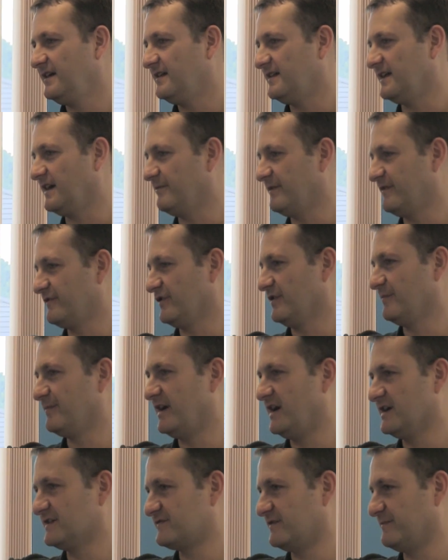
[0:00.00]
that we've got the
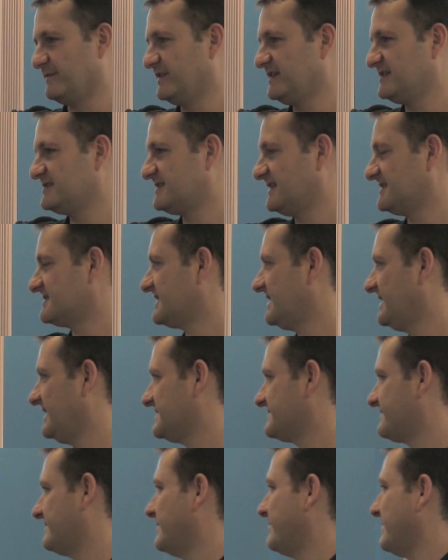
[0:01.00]
parts from on this desk here
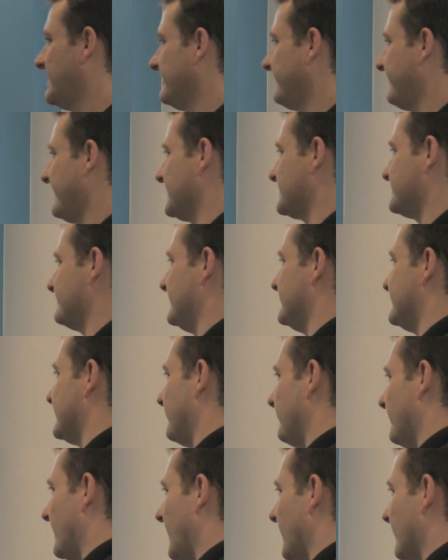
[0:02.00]
is from a manufacturer in
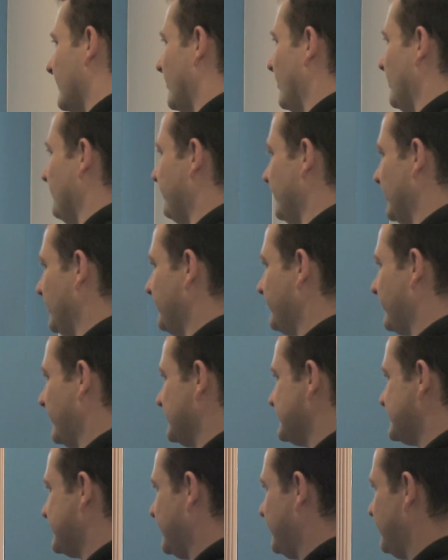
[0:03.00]
Denmark called Blue
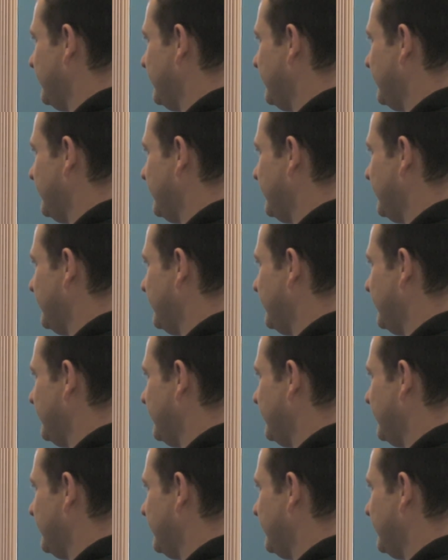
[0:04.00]
Printer.